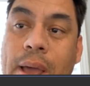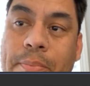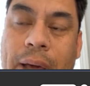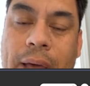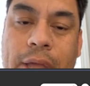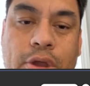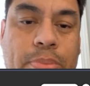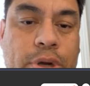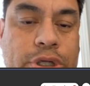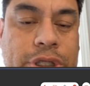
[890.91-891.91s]
but you're
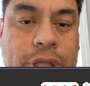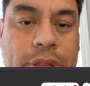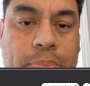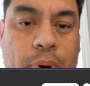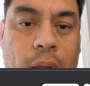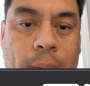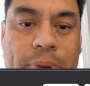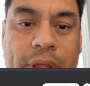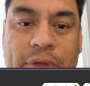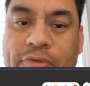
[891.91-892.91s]
purchasing the
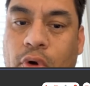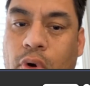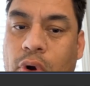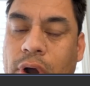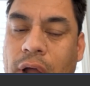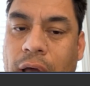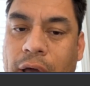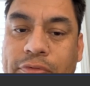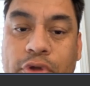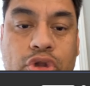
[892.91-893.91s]
property for
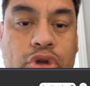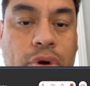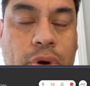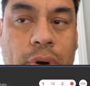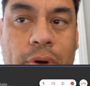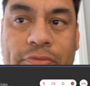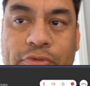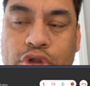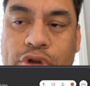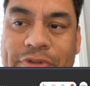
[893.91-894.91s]
future
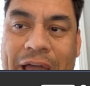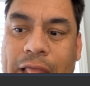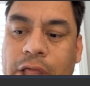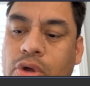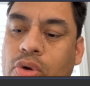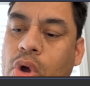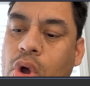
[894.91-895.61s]
value,